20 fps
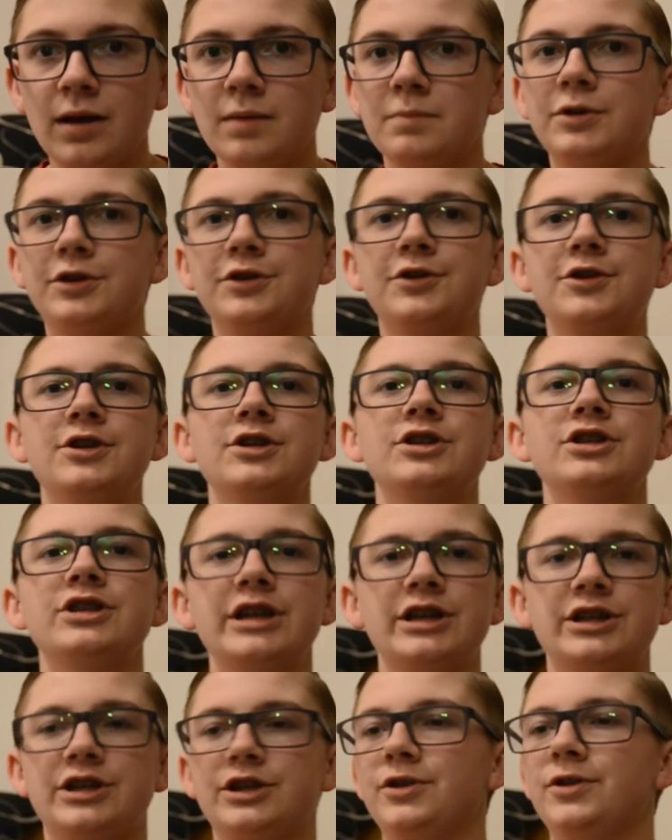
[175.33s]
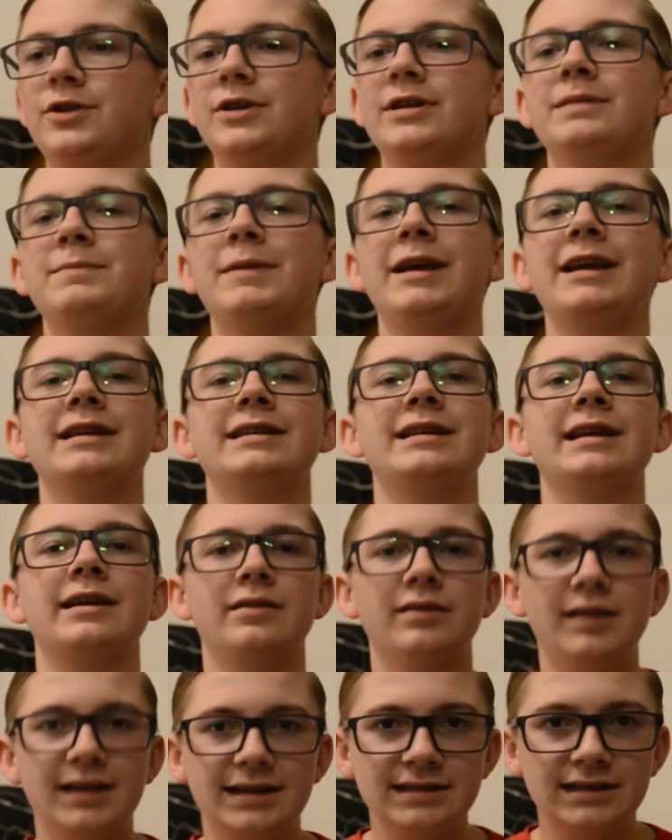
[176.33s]
But you couldn't change it. You couldn't make it
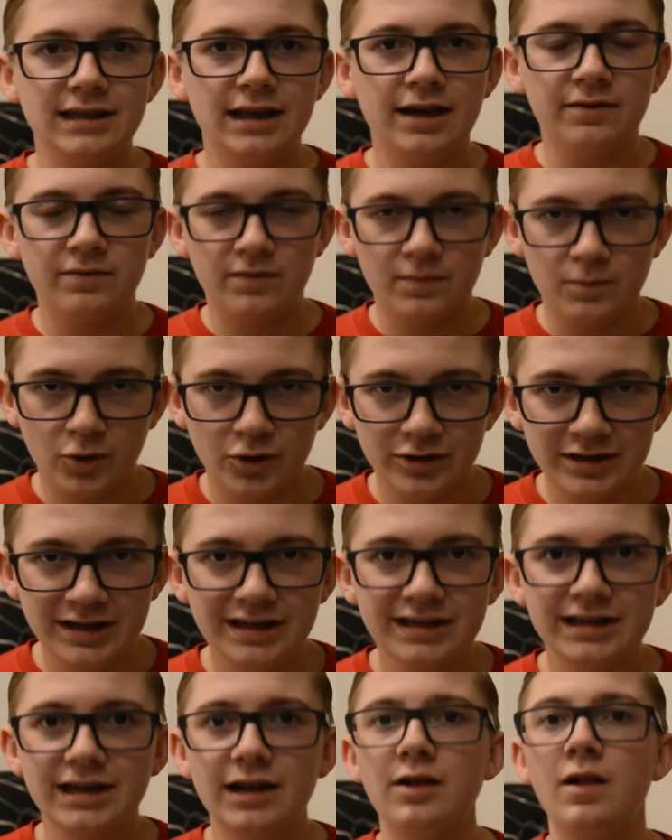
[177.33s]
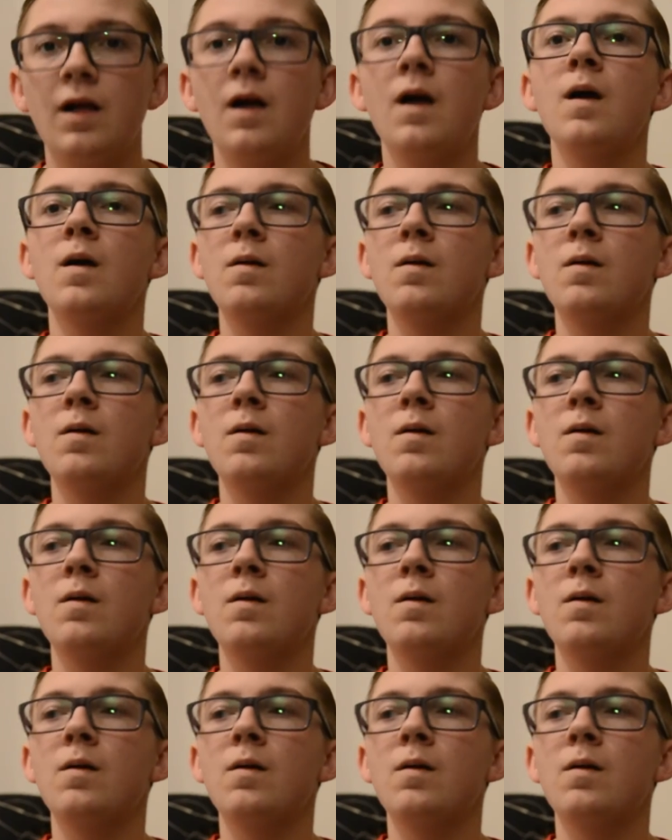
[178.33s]
take less light for more detail,